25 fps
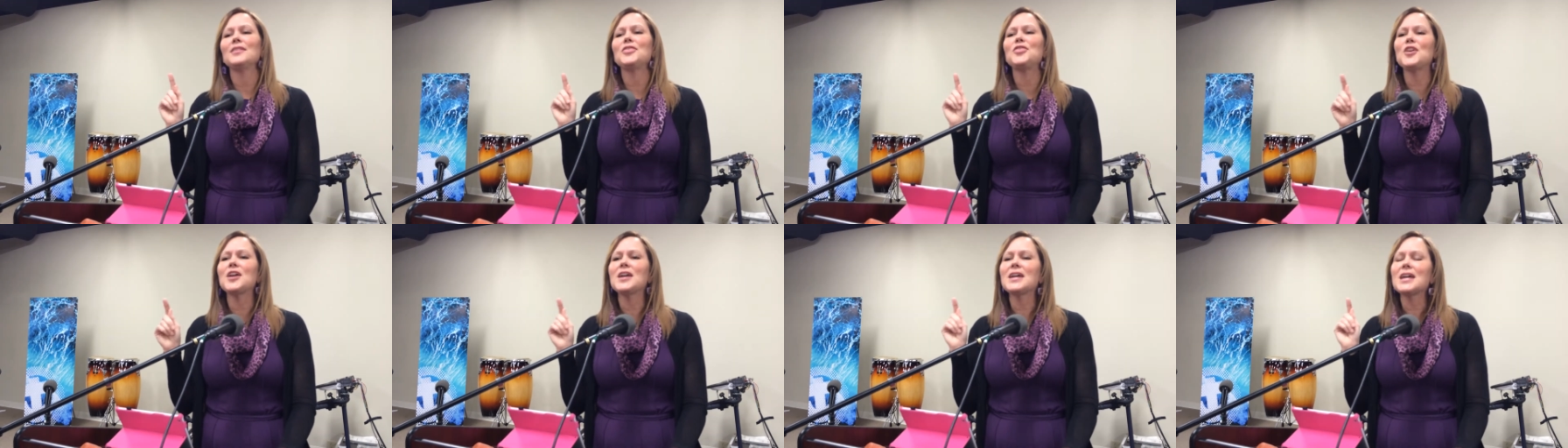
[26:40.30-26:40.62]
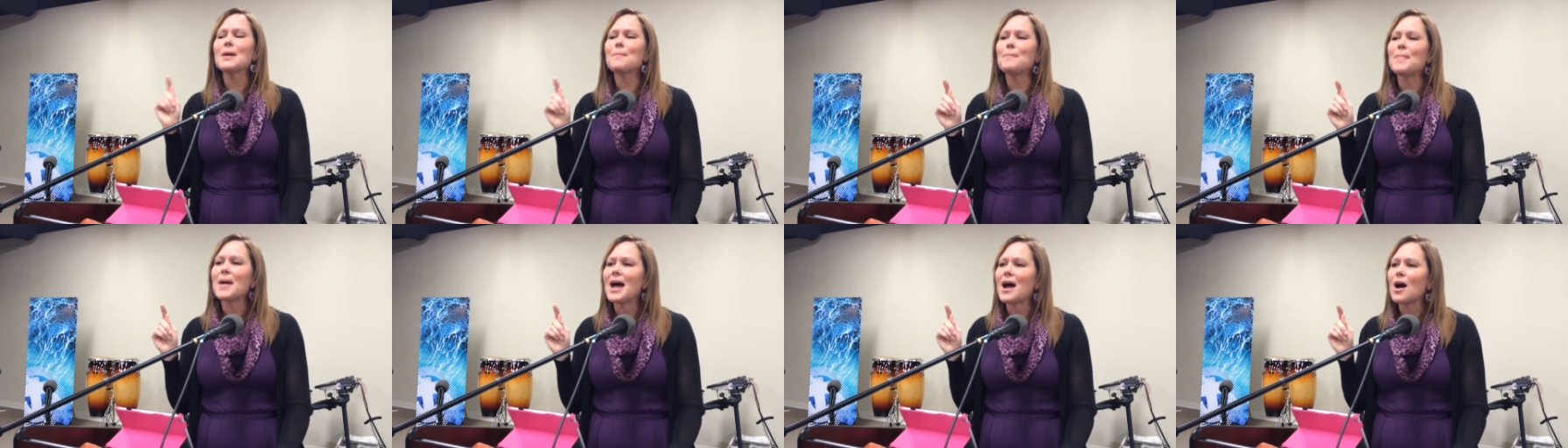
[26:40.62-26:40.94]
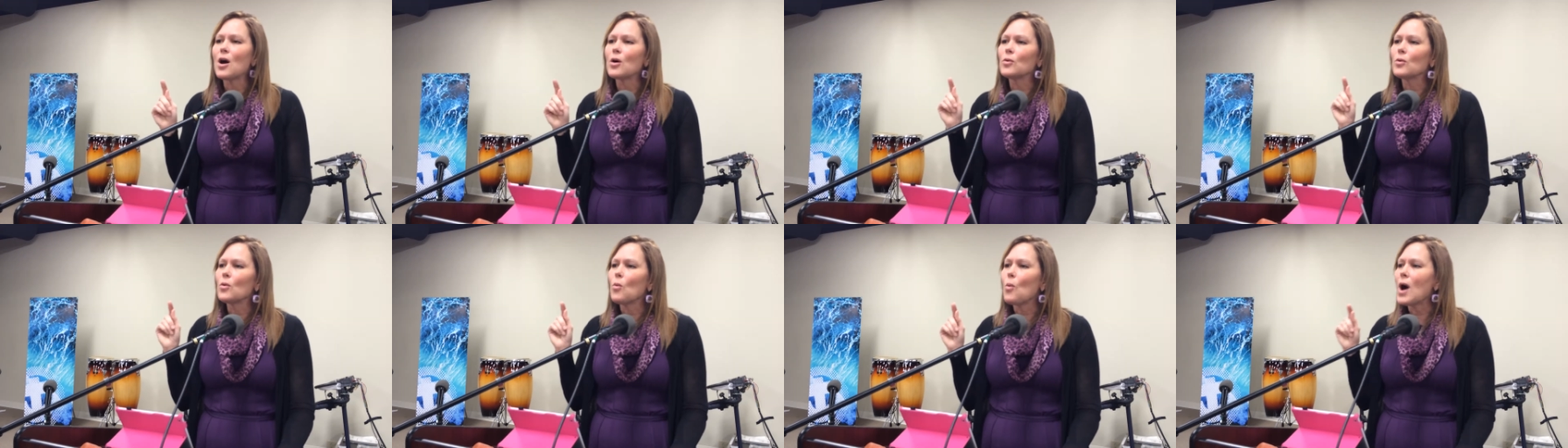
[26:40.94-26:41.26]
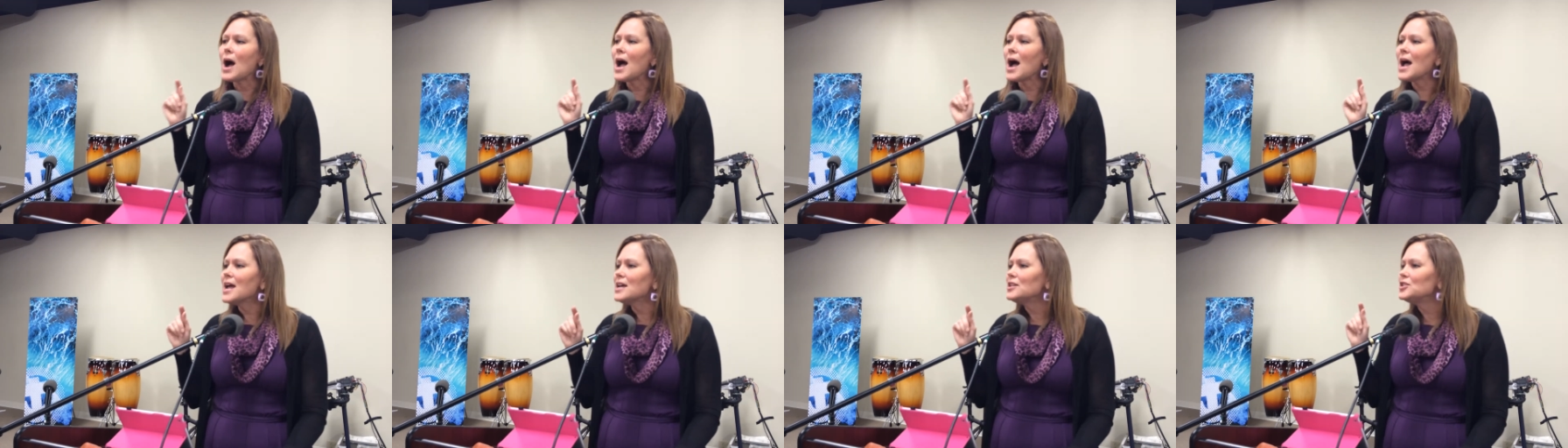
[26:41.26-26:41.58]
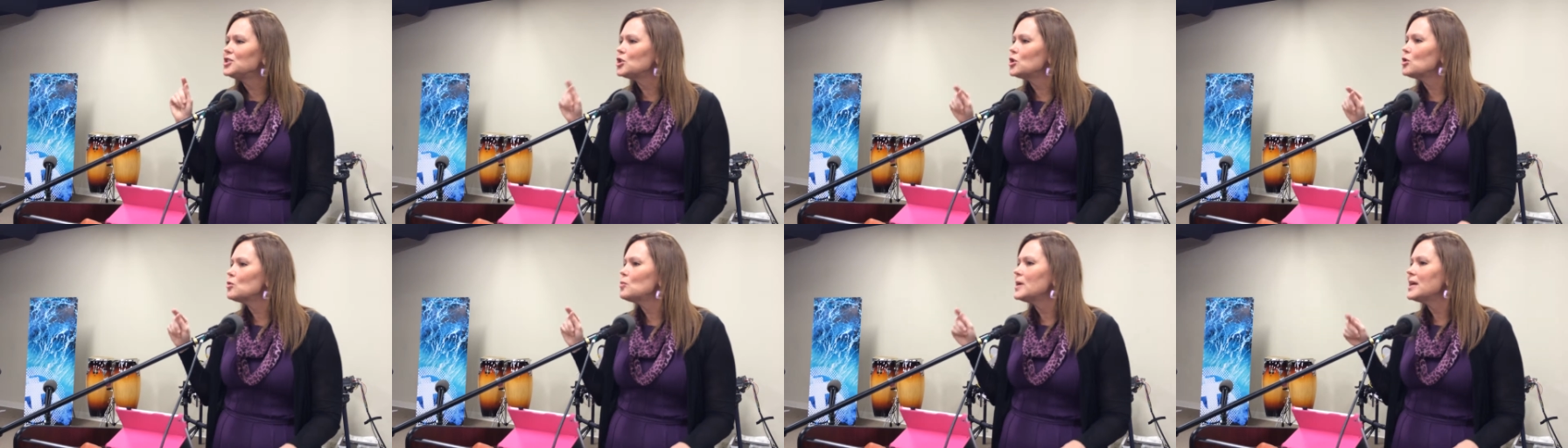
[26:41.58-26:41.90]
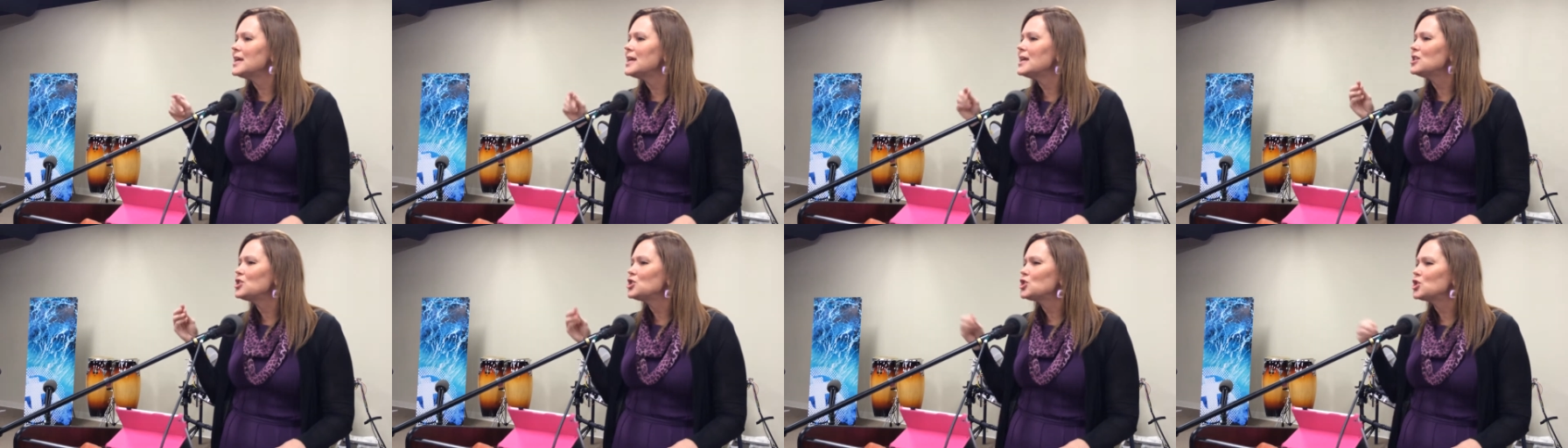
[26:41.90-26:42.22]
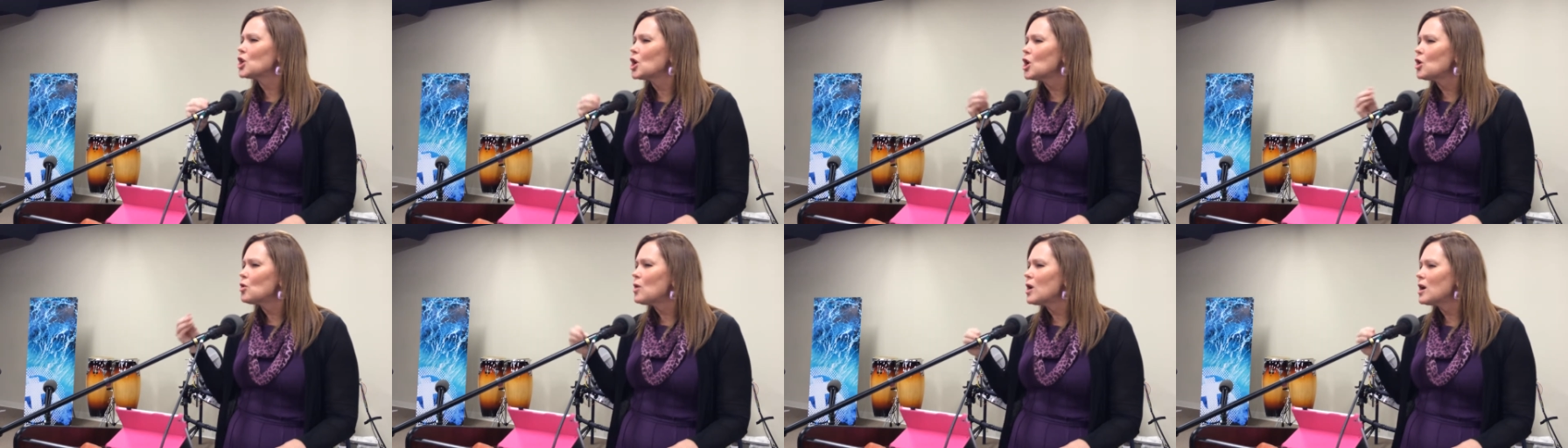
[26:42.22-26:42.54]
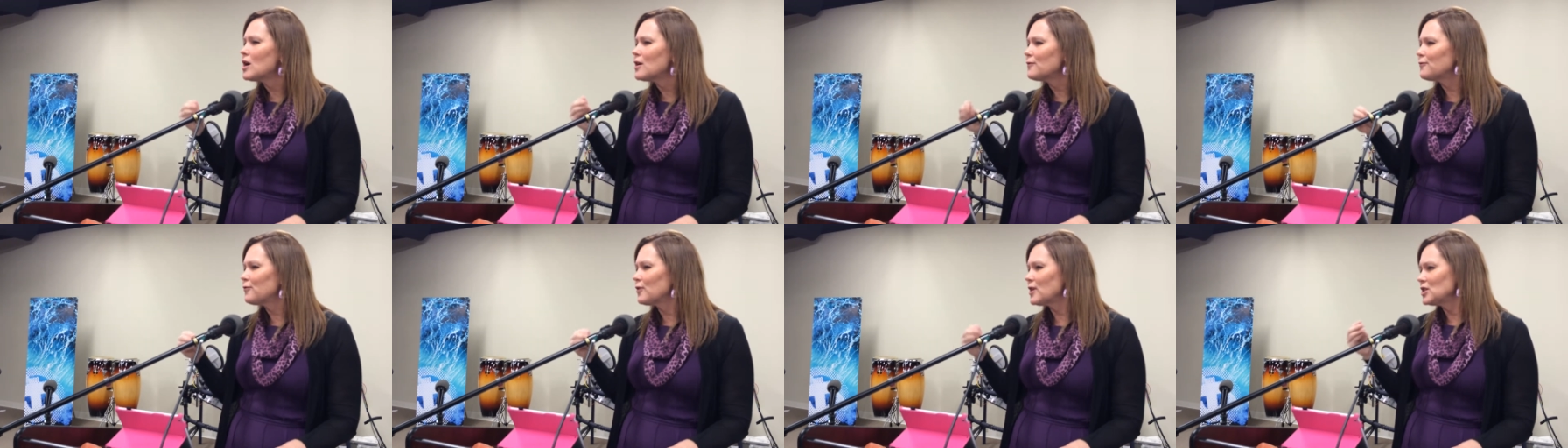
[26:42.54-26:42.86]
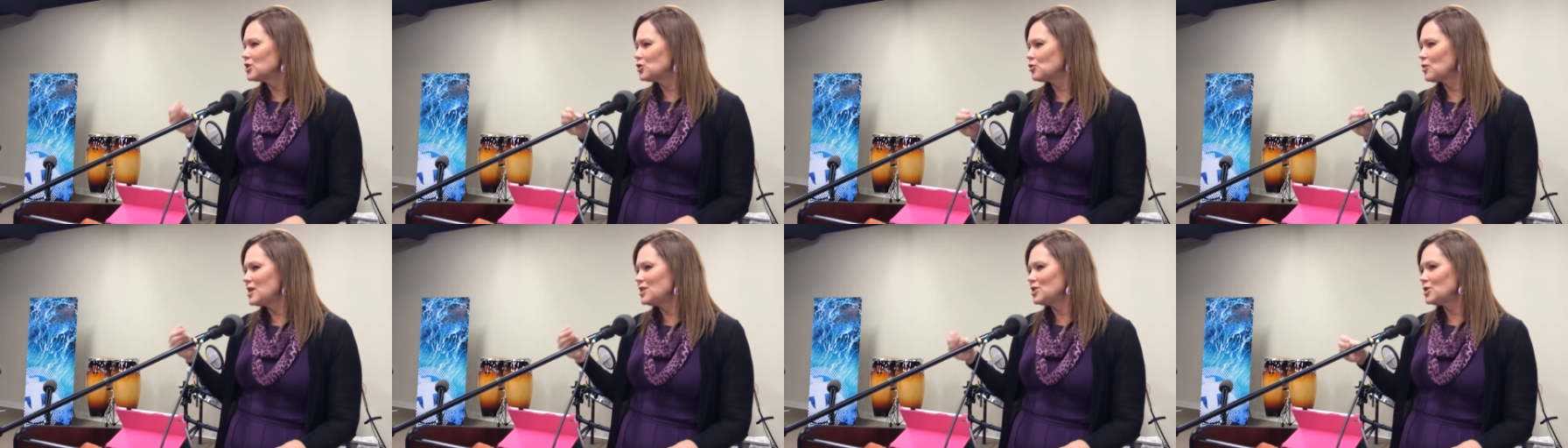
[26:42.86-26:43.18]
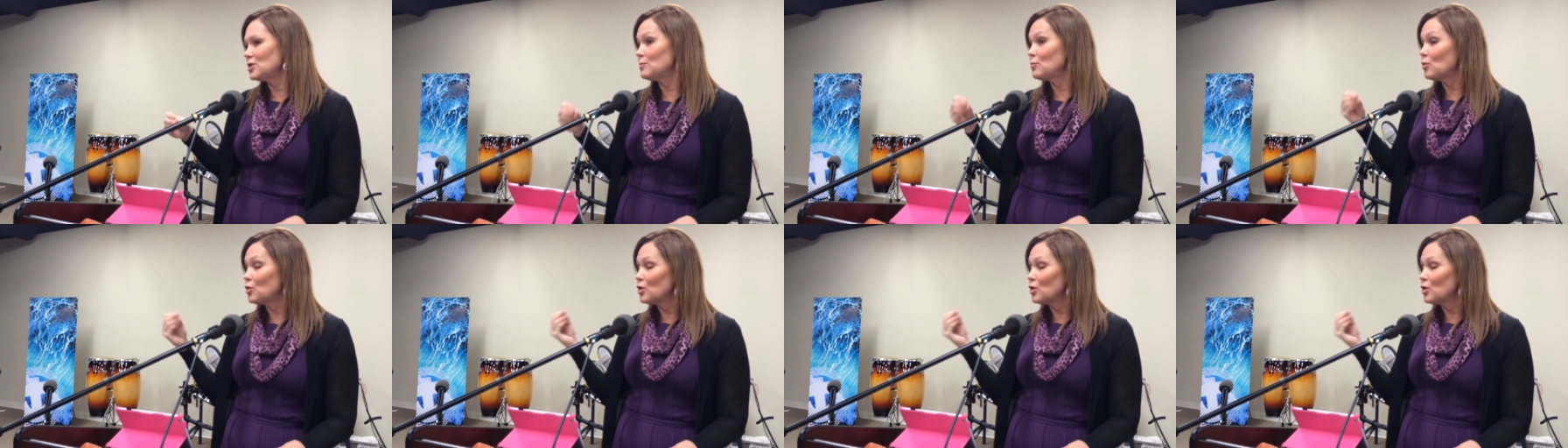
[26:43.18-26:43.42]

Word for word: think about why do we show our frustration